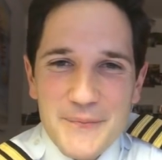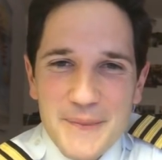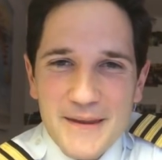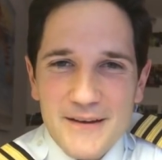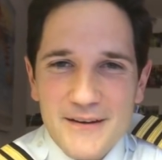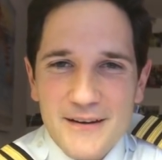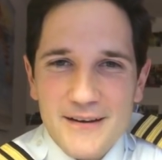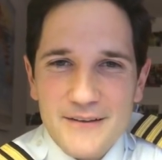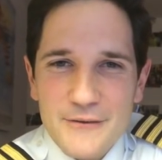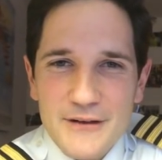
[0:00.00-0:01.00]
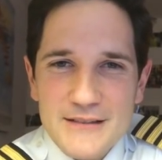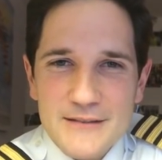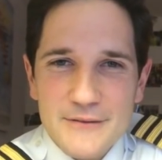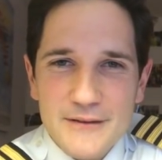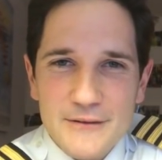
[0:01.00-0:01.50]
All right, what else
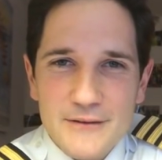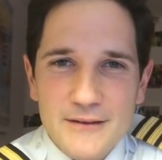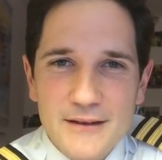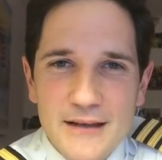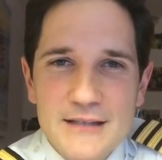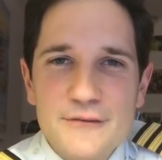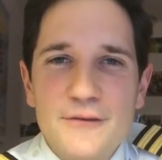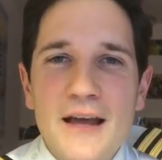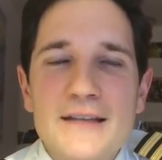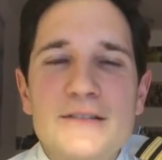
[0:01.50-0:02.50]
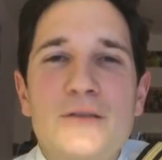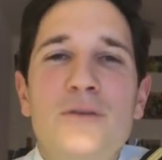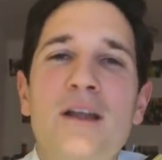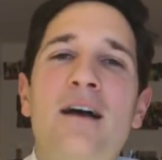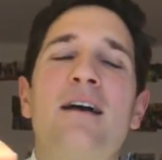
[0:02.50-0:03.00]
have we got? Is flight
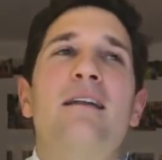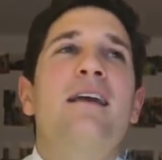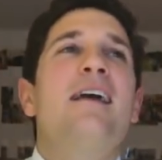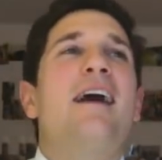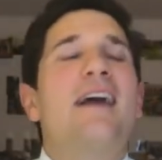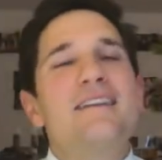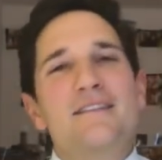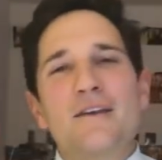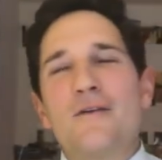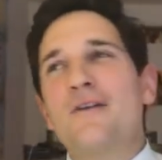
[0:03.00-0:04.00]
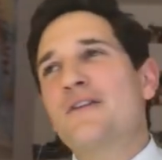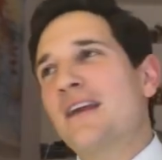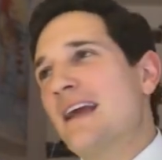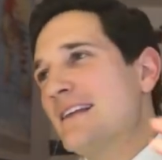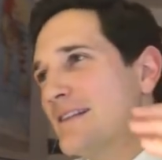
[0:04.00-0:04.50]
school hard? I so often
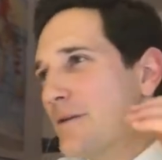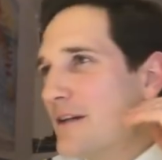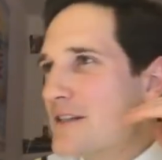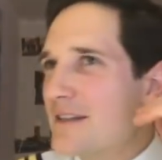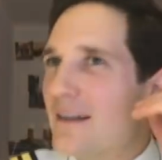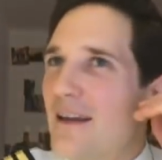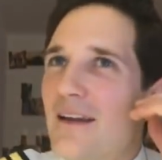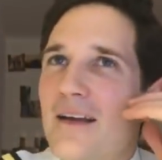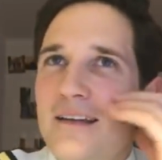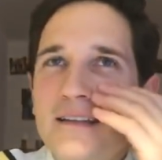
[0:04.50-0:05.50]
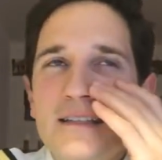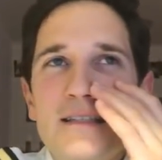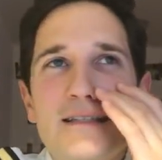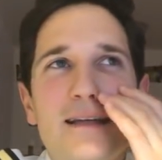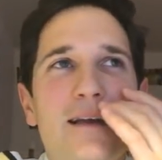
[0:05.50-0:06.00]
get this question.
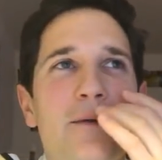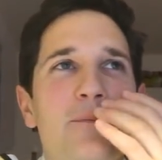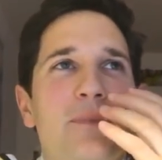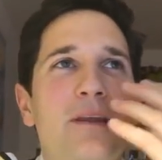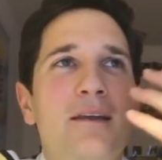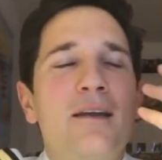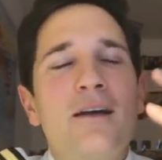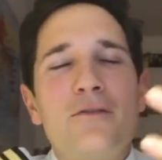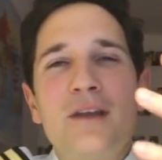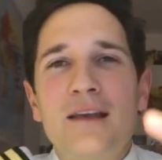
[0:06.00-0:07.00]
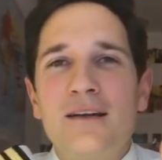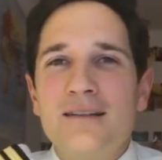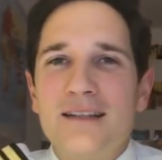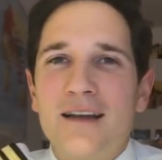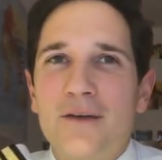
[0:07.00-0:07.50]
You can't really
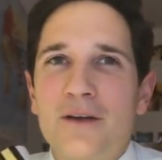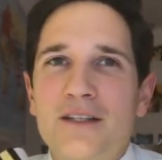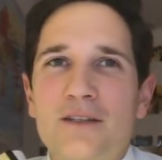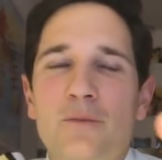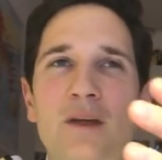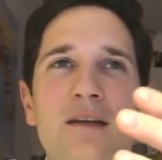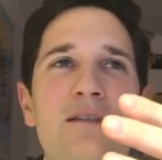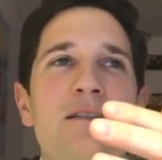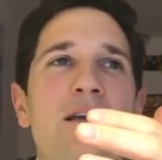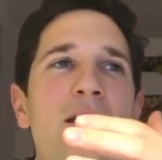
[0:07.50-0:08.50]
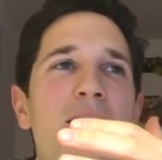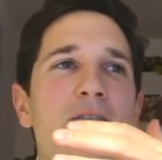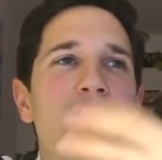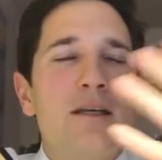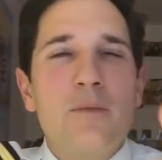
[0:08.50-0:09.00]
answer that question because
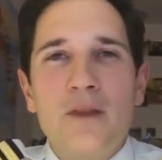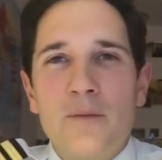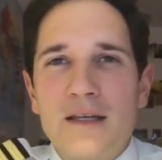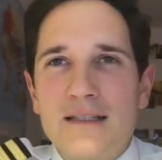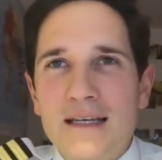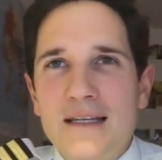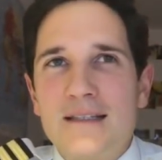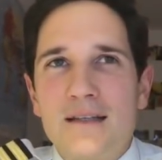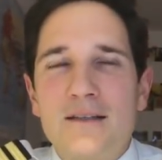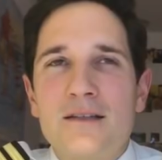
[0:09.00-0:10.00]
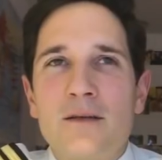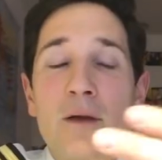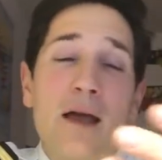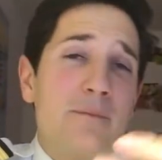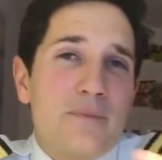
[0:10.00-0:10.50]
to some of them it's easy.
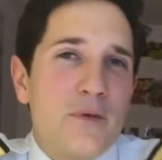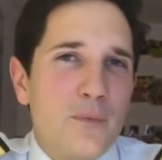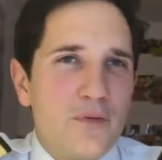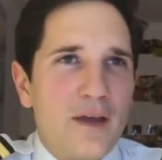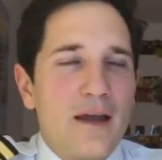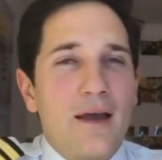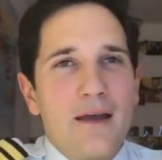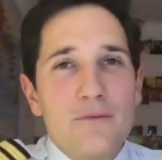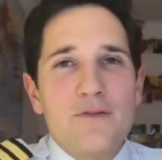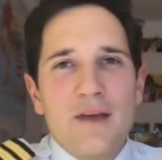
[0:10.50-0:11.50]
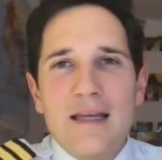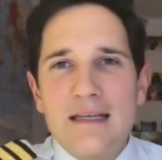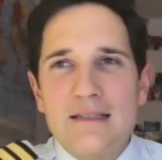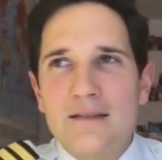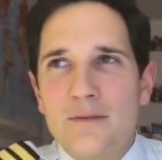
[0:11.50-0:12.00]
To be fair, it was fairly
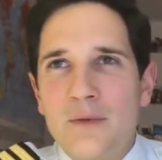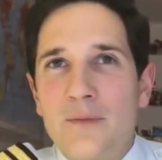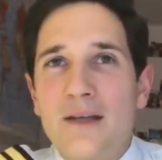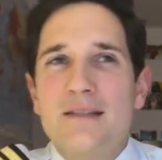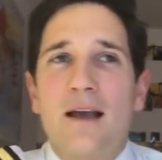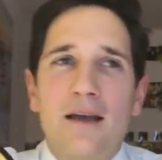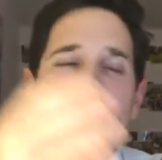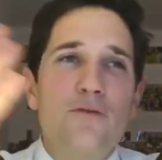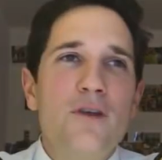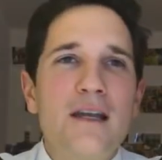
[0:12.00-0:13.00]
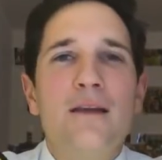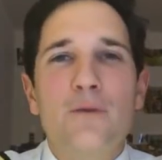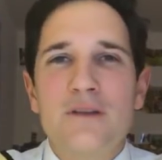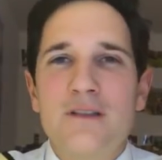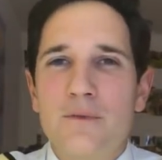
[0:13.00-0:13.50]
easy to me because I really
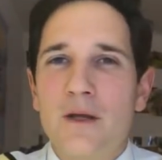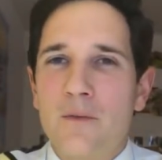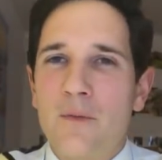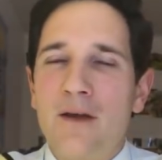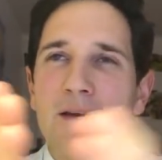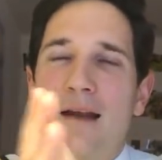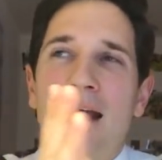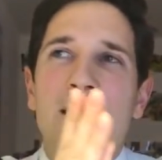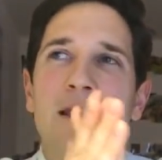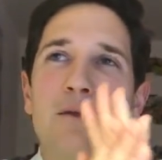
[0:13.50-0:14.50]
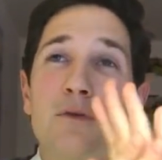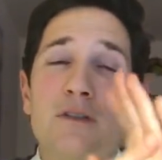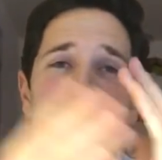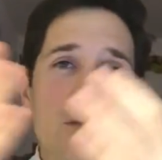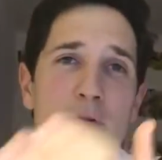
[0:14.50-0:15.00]
wanted to become a pilot and it was
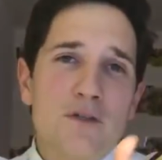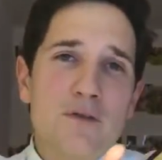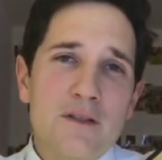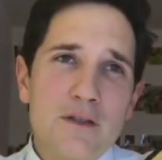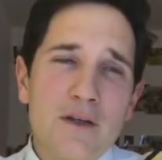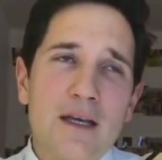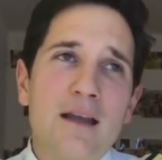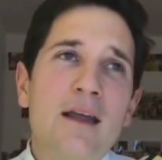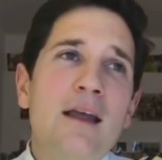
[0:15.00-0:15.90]
so much fun doing it.